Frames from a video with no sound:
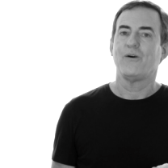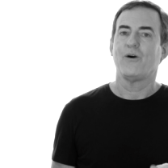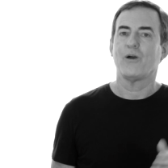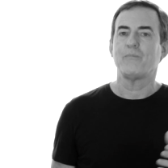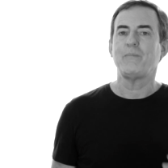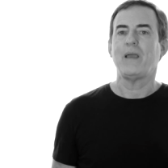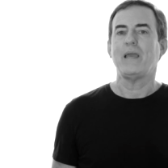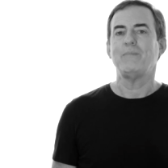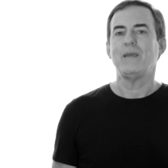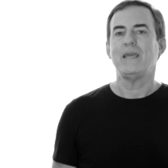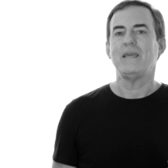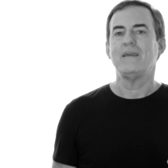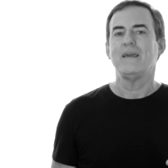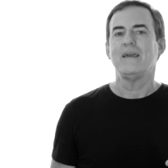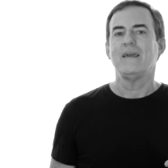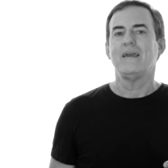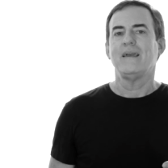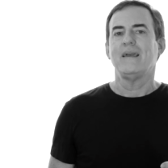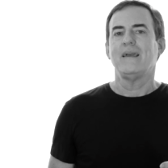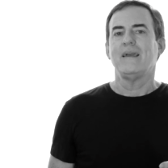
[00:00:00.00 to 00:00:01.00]
Or maybe
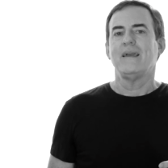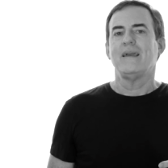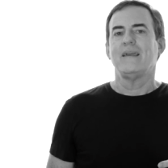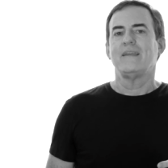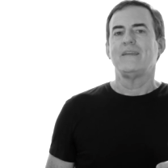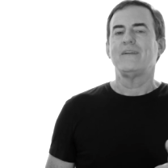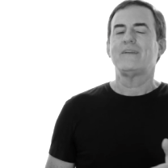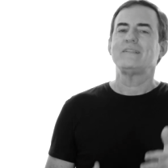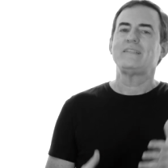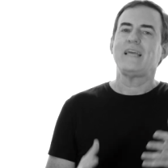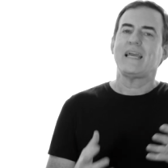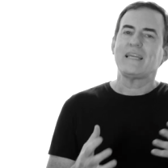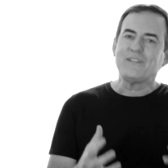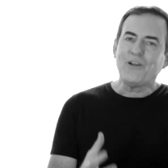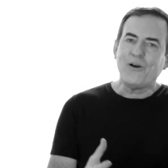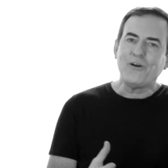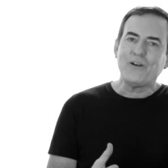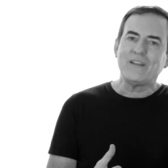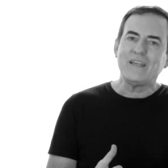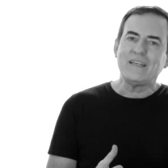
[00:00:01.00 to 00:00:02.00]
you can take
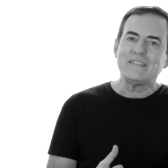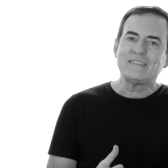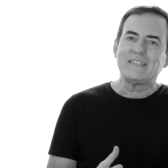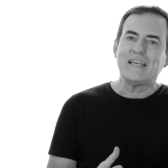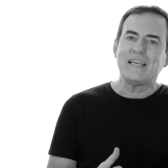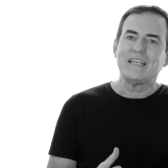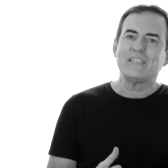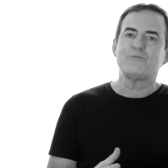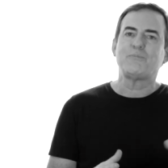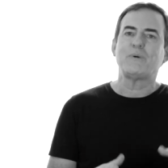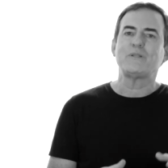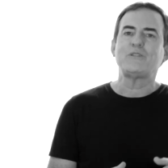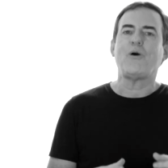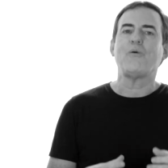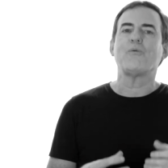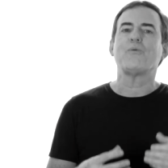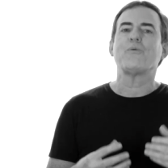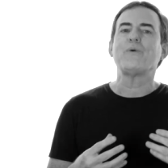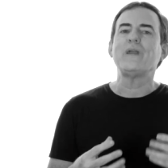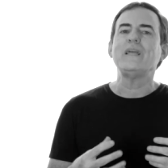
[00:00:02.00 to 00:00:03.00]
note of these things, but
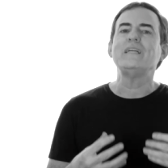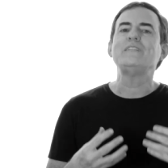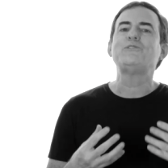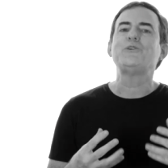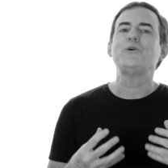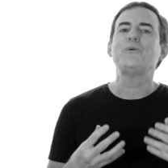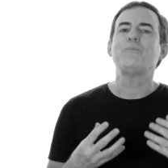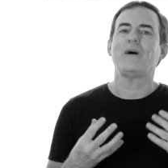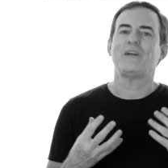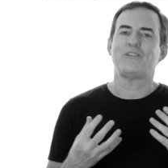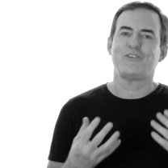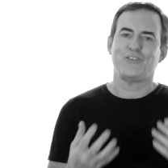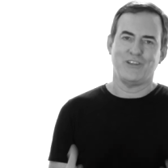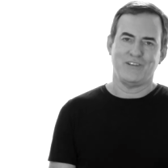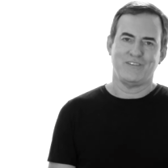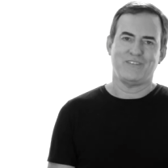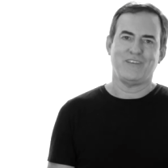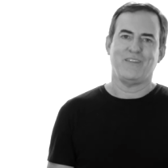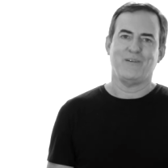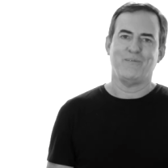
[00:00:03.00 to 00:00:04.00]
don't read too much
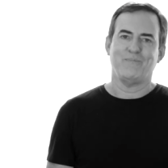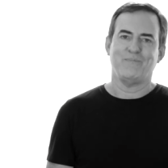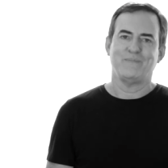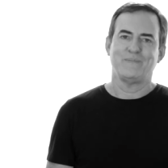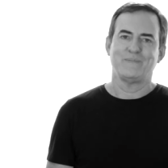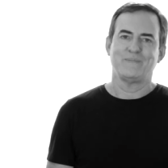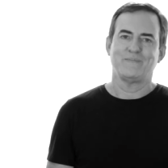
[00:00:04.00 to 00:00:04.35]
into them.